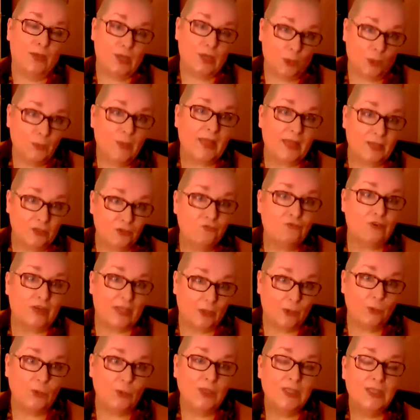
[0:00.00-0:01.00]
We know that's
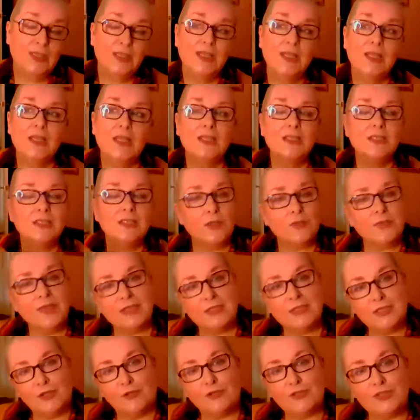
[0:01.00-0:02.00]
real. So
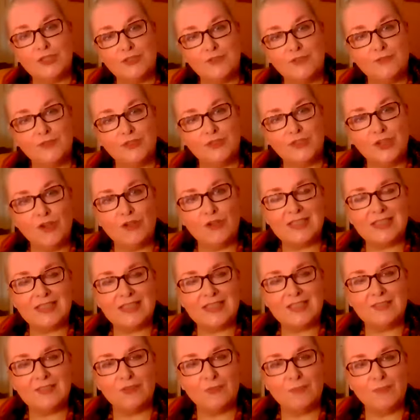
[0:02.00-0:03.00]
there's lots of
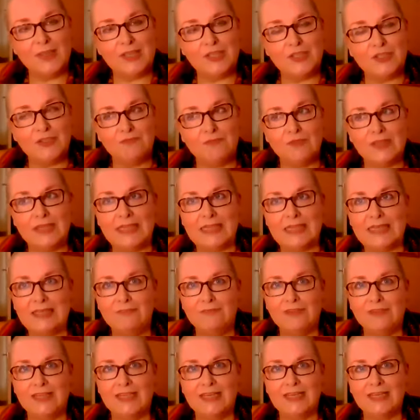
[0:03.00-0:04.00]
chances for me to
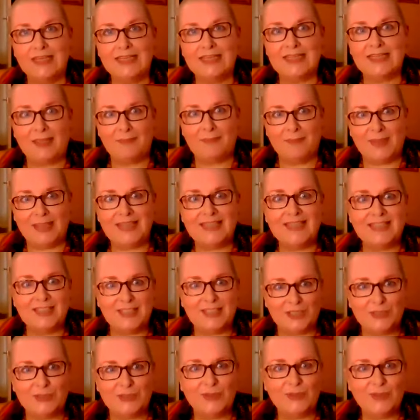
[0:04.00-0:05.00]
really, really step
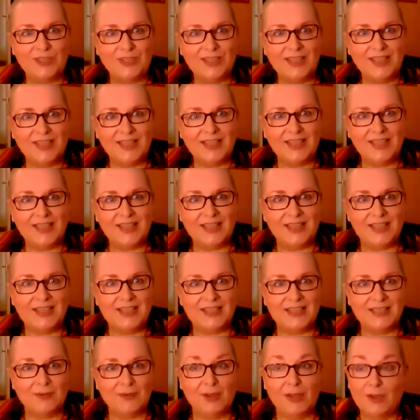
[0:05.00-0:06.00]
into
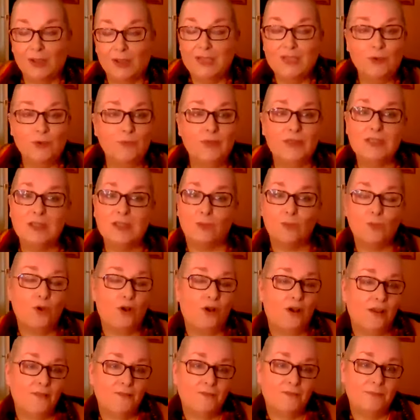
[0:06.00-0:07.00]
this. It's almost like
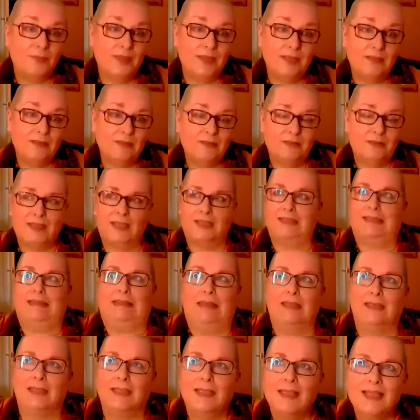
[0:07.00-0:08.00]
what I've been,
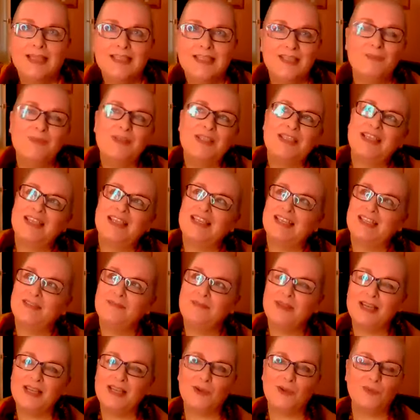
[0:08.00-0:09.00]
someone said it
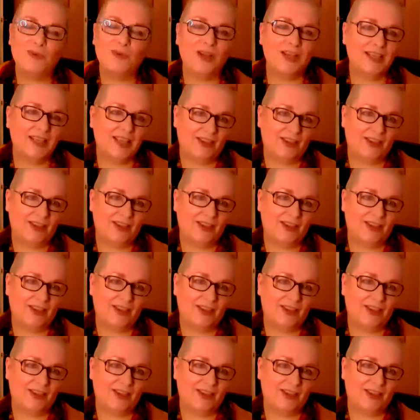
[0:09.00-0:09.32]
to me a little while